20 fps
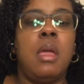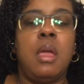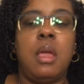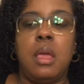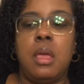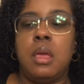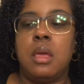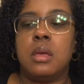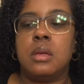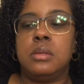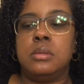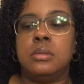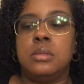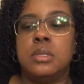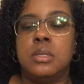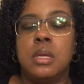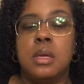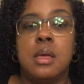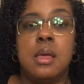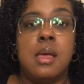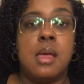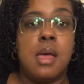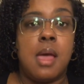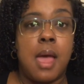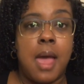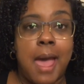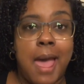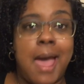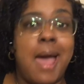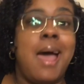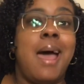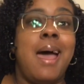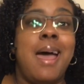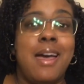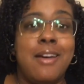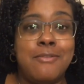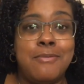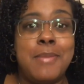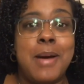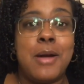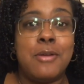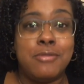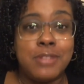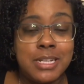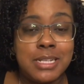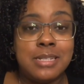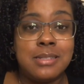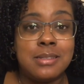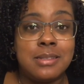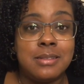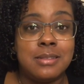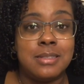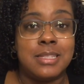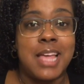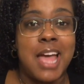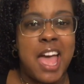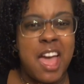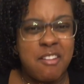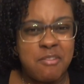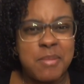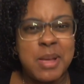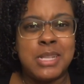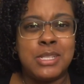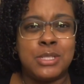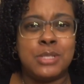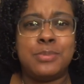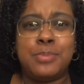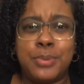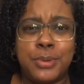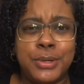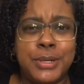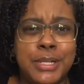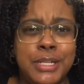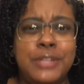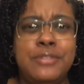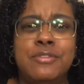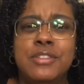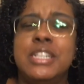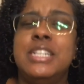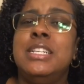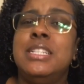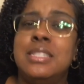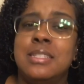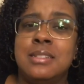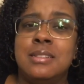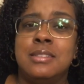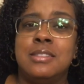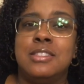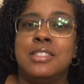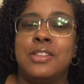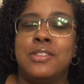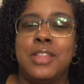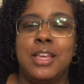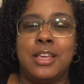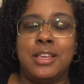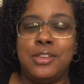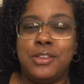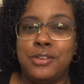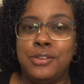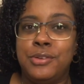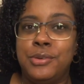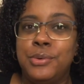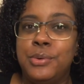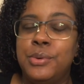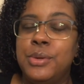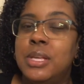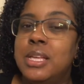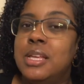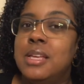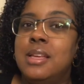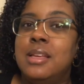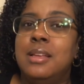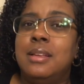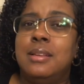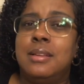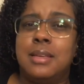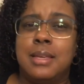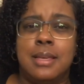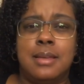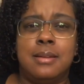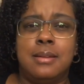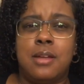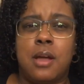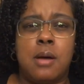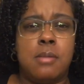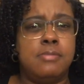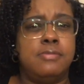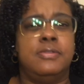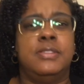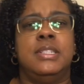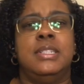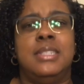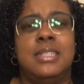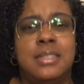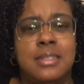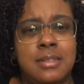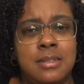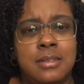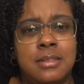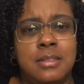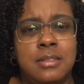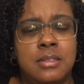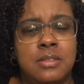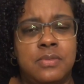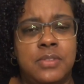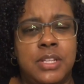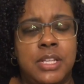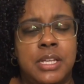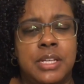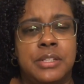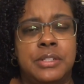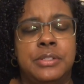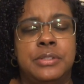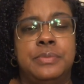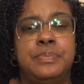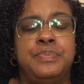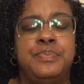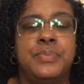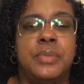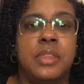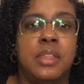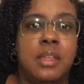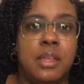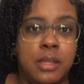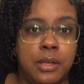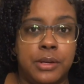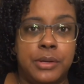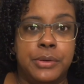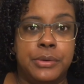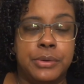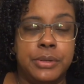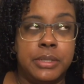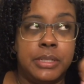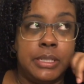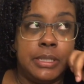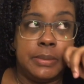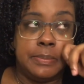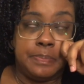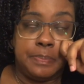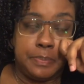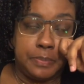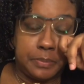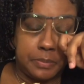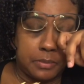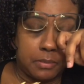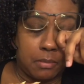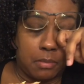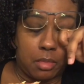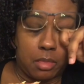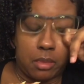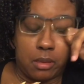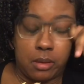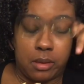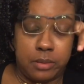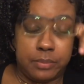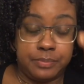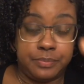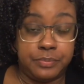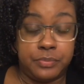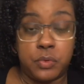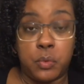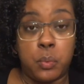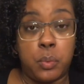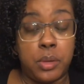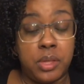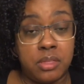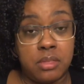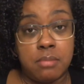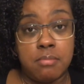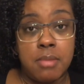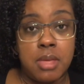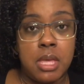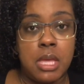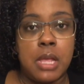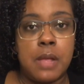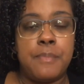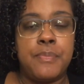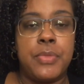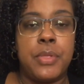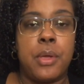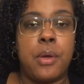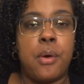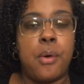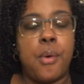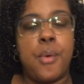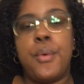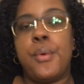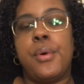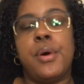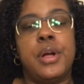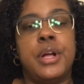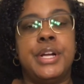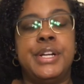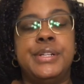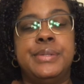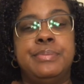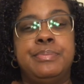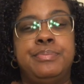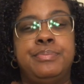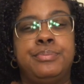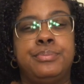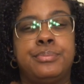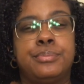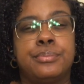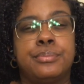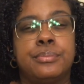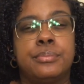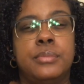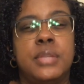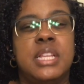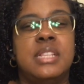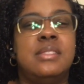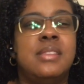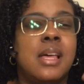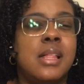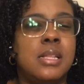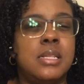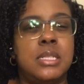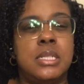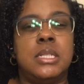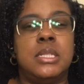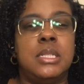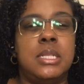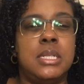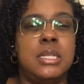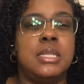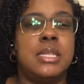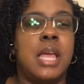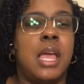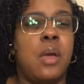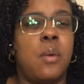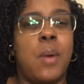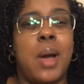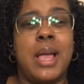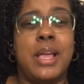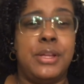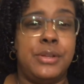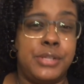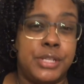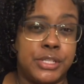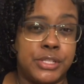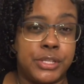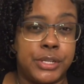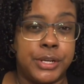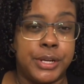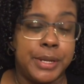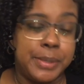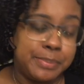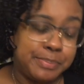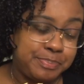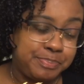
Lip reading: And I have my reasons. I have my supporting reasons, so that you can hopefully at the end of this video agree with me or intelligently say why you disagree.